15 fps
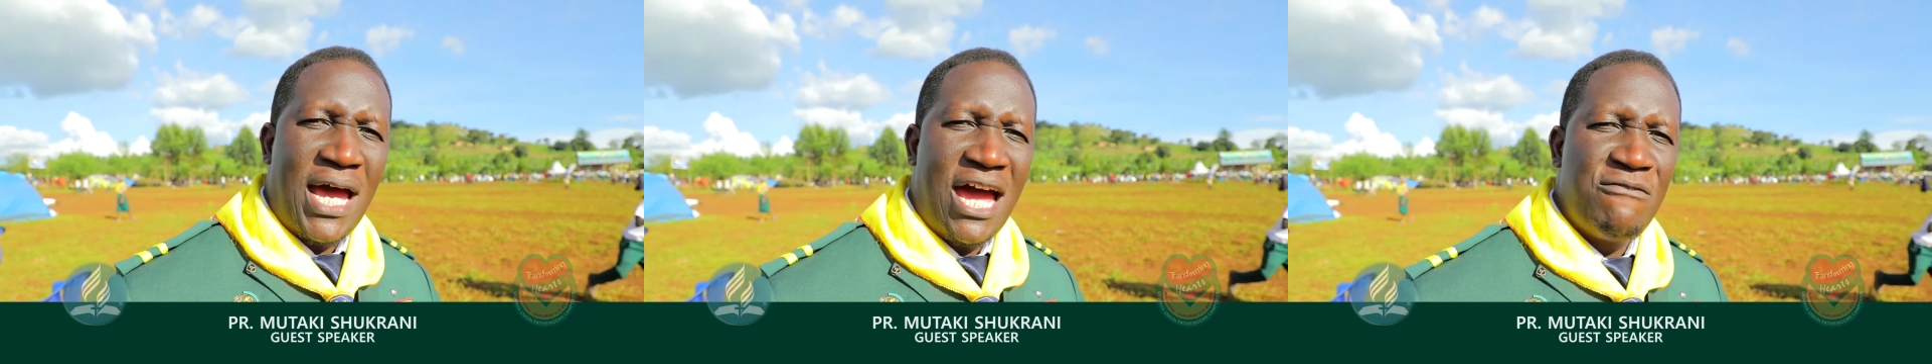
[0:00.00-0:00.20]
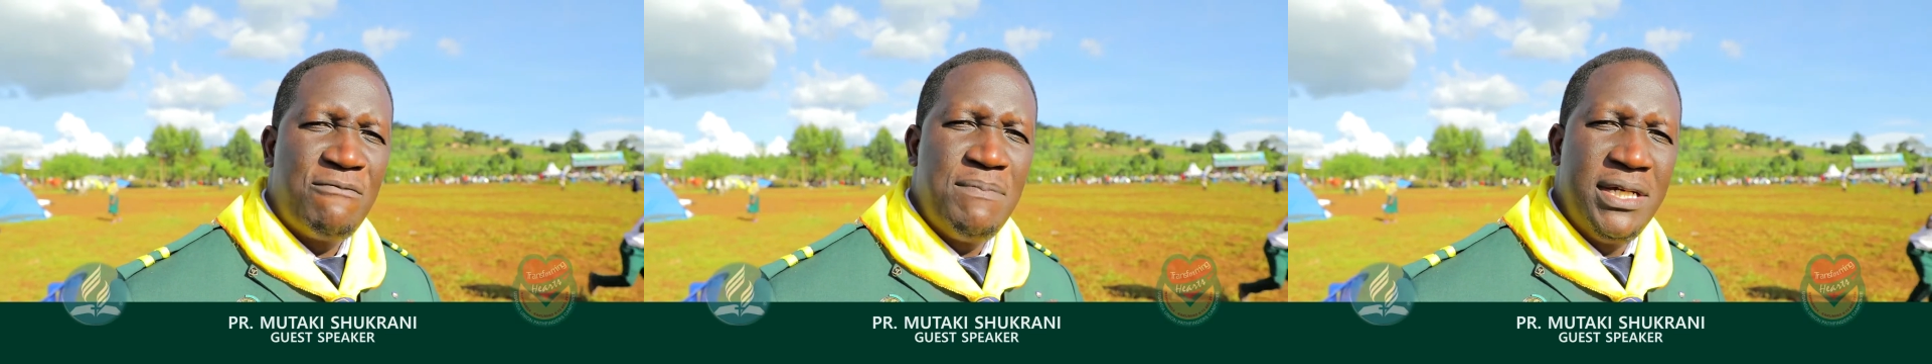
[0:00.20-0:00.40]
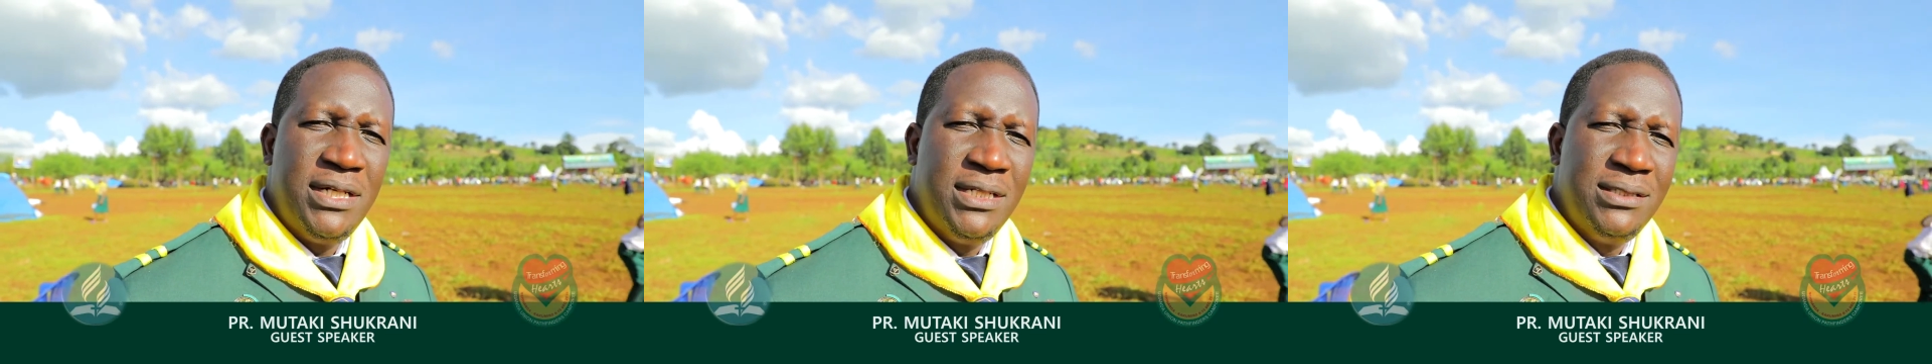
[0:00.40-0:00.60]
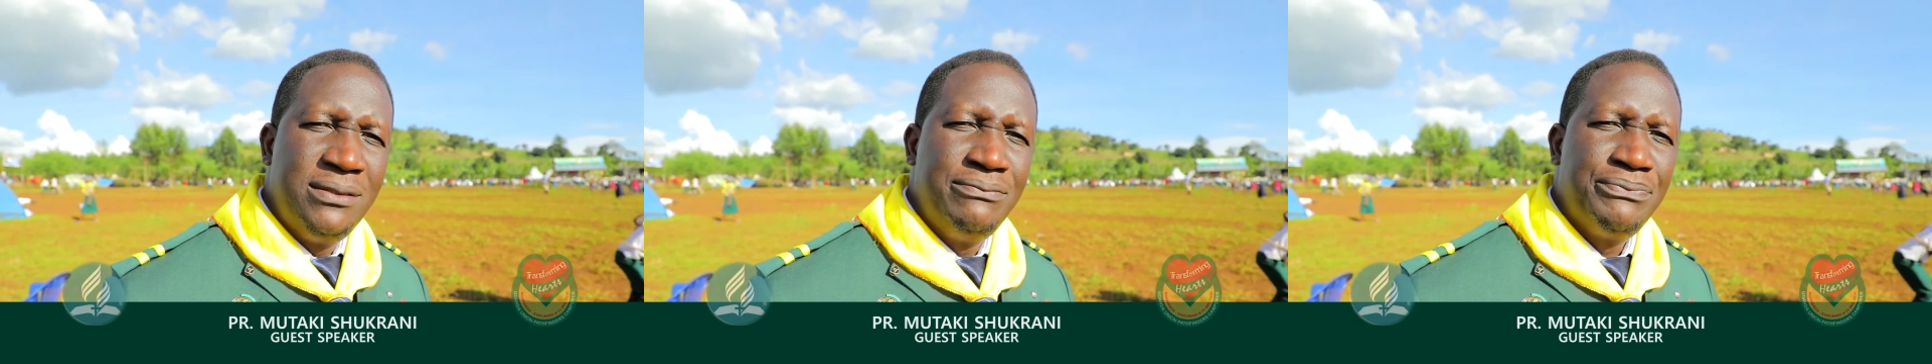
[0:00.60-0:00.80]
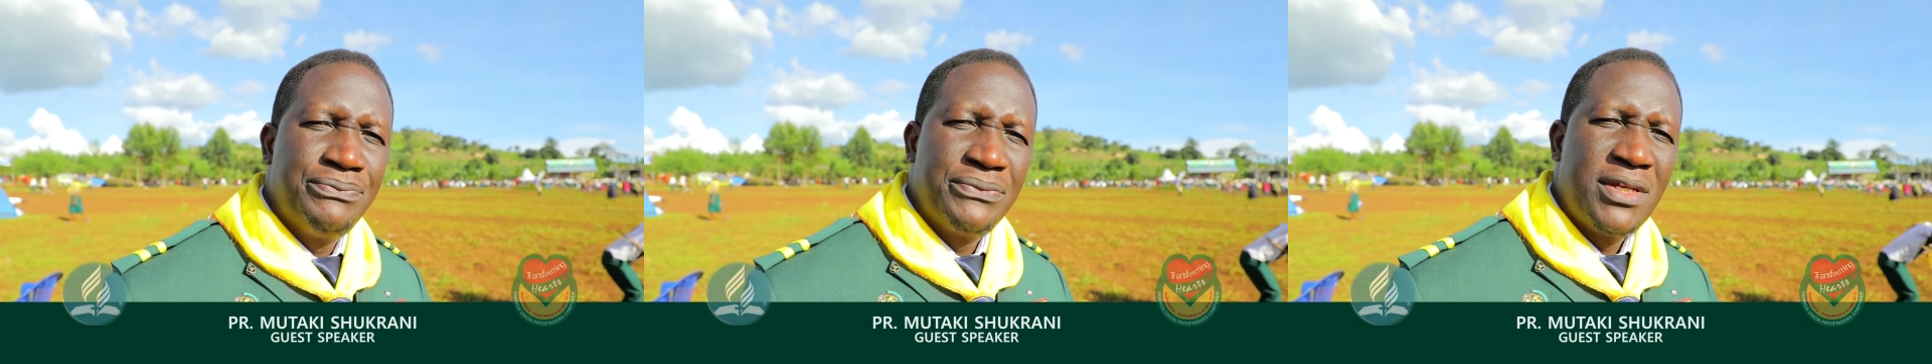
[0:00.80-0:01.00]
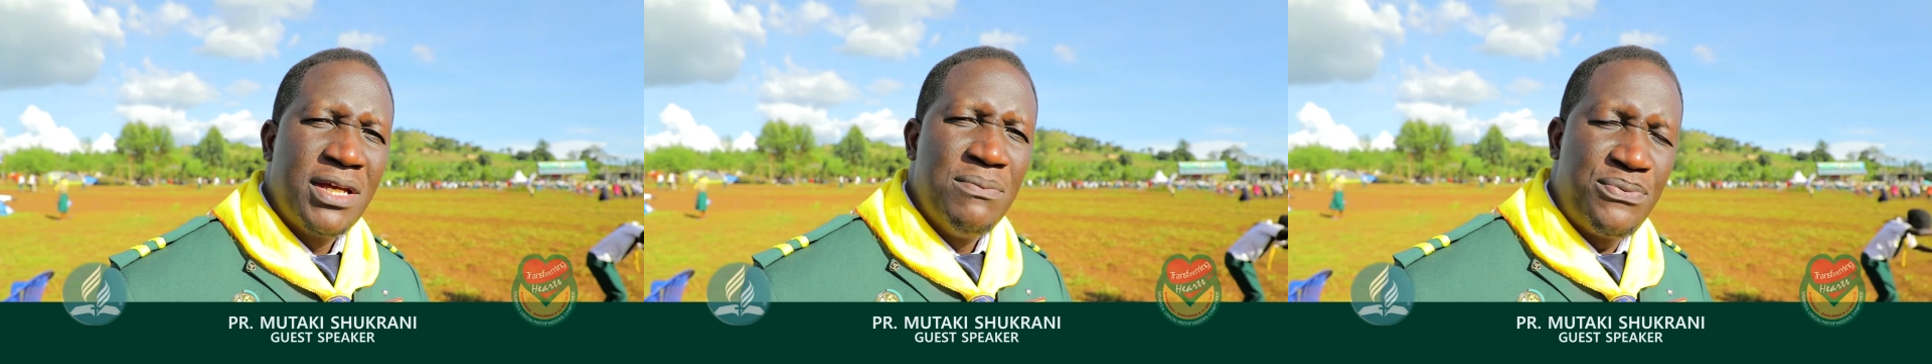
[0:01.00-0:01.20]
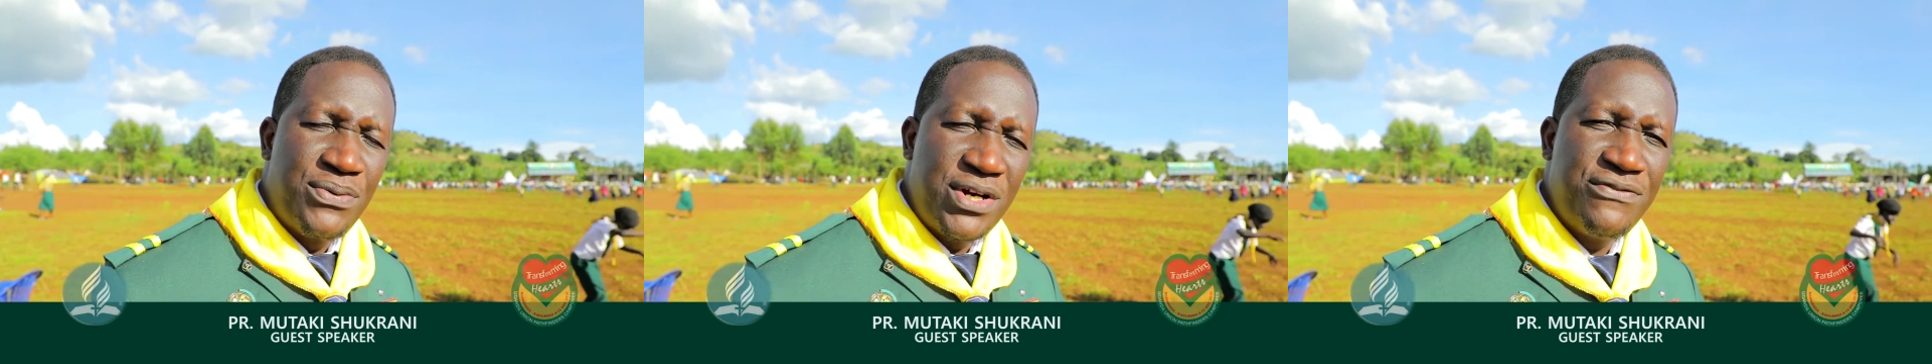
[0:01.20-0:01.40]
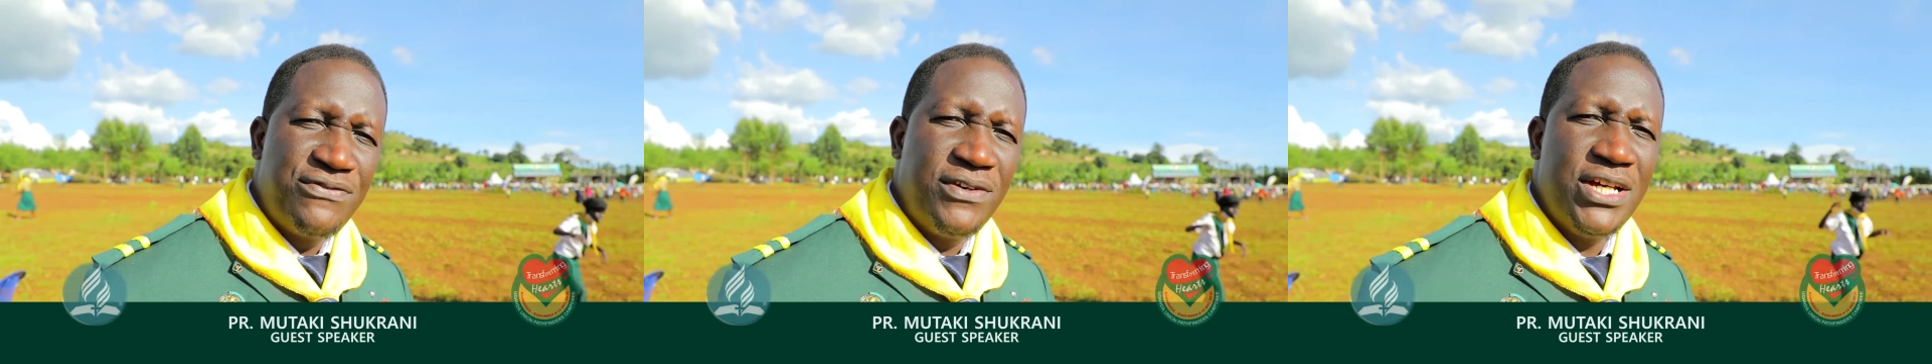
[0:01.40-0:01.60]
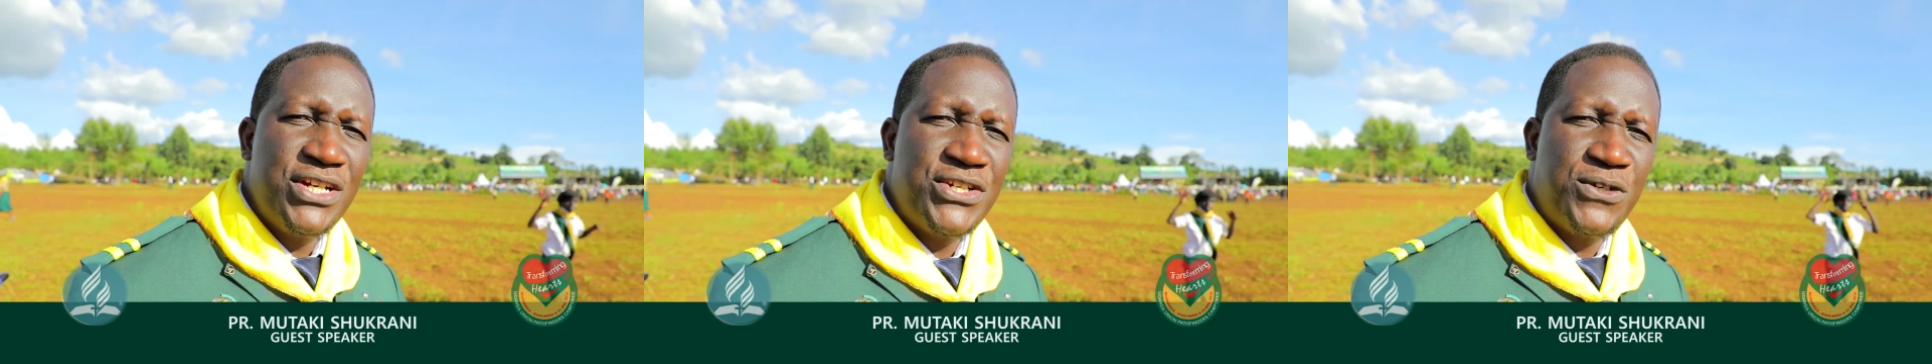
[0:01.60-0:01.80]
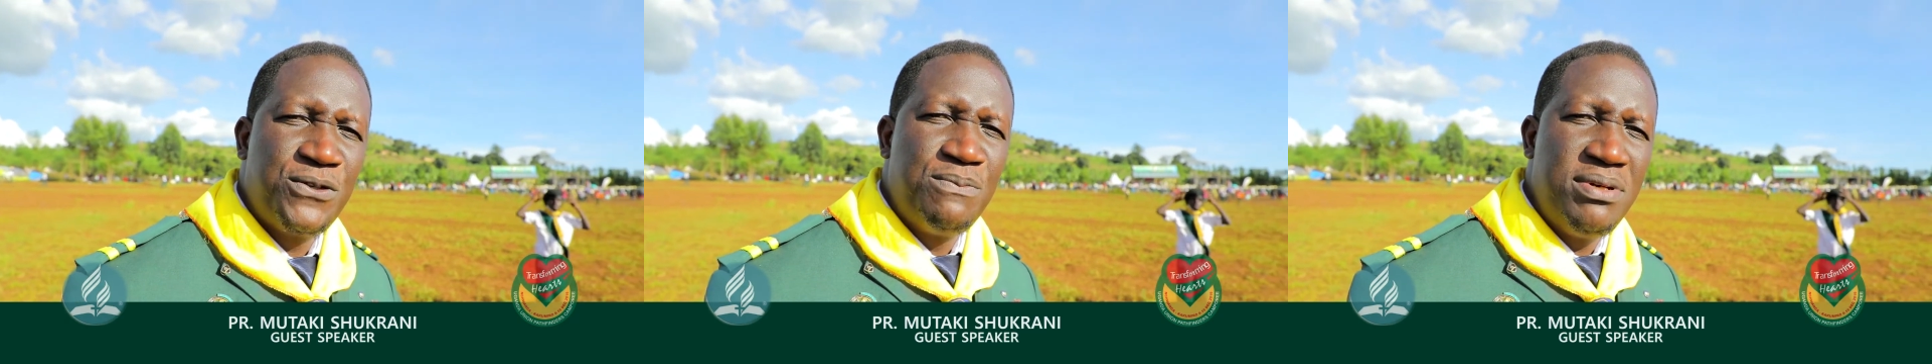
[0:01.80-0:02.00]
I've been
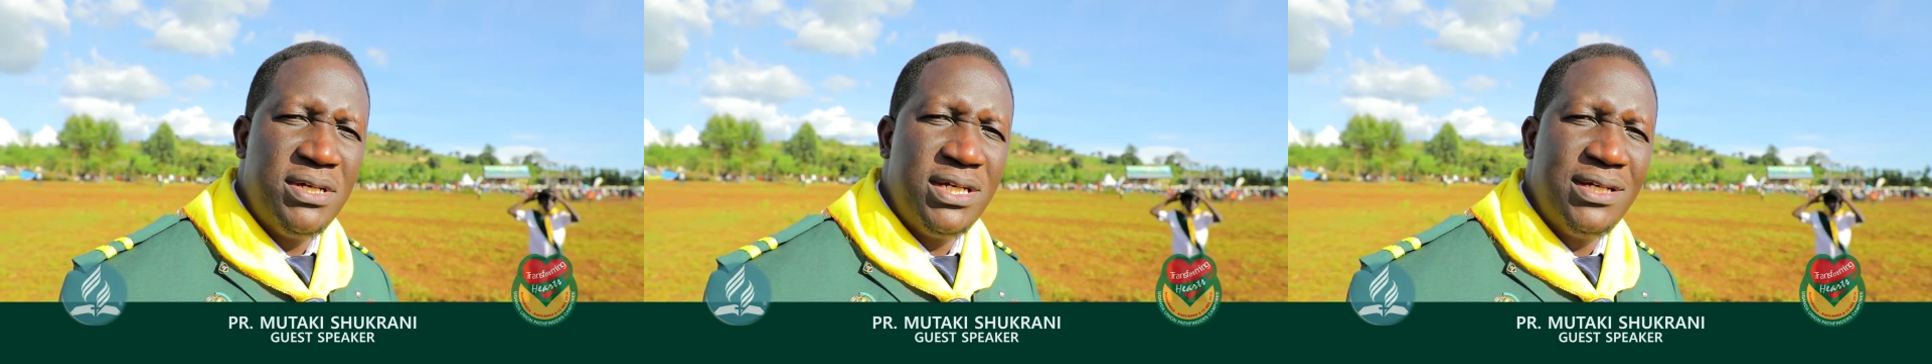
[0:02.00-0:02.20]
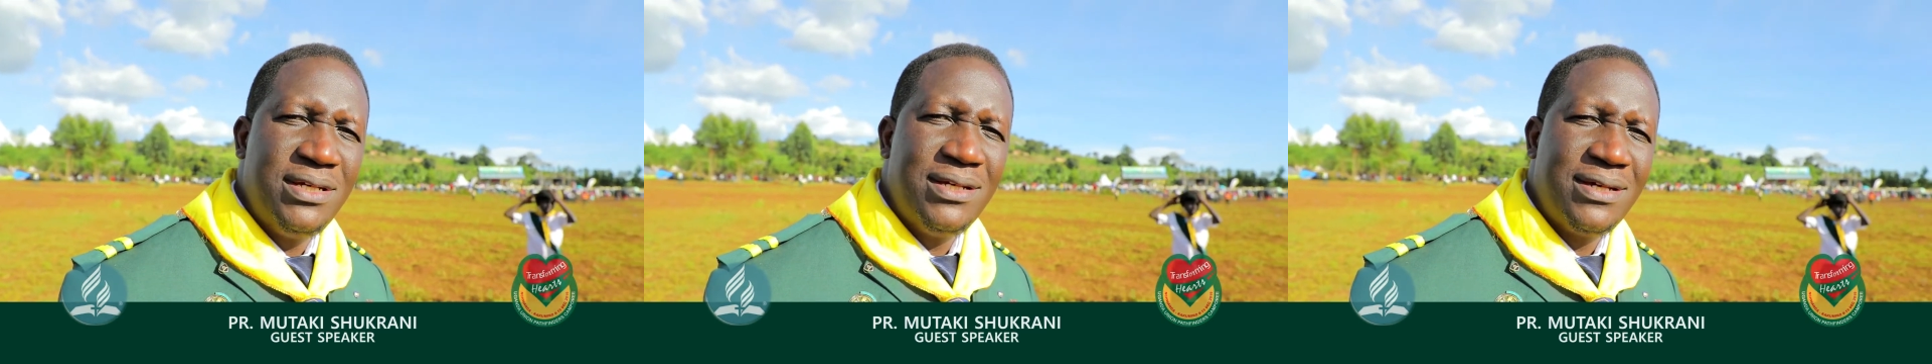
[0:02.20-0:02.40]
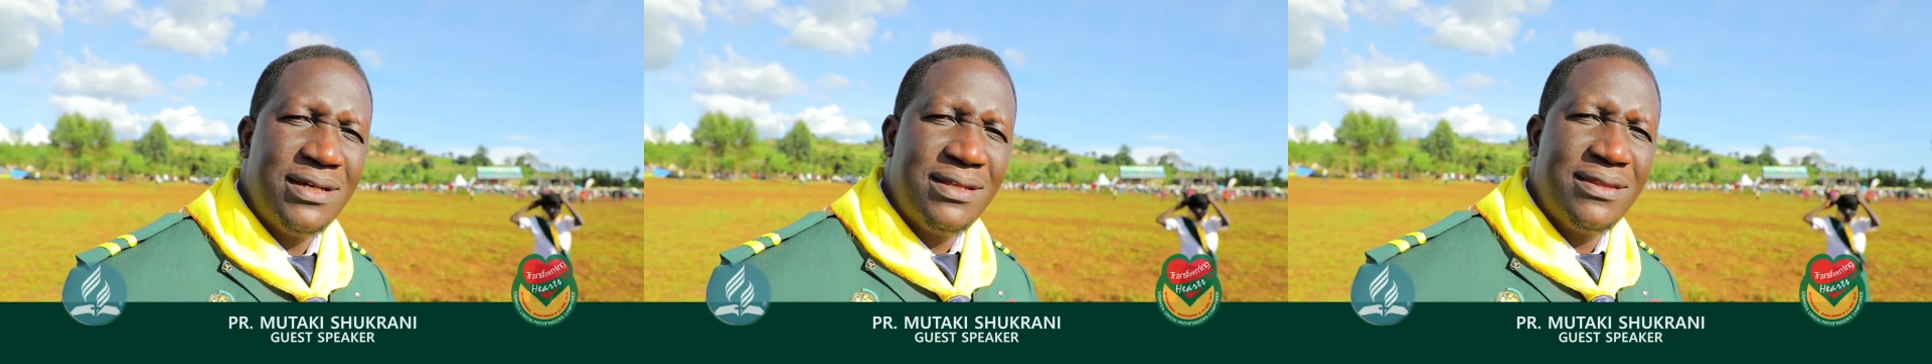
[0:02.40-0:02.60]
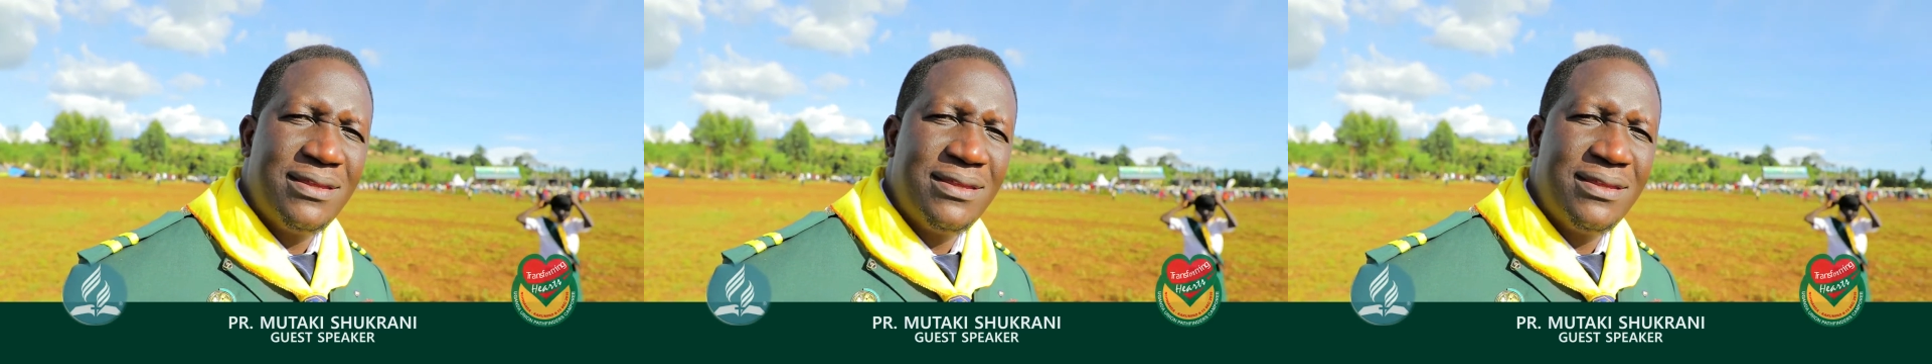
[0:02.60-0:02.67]
privileged to be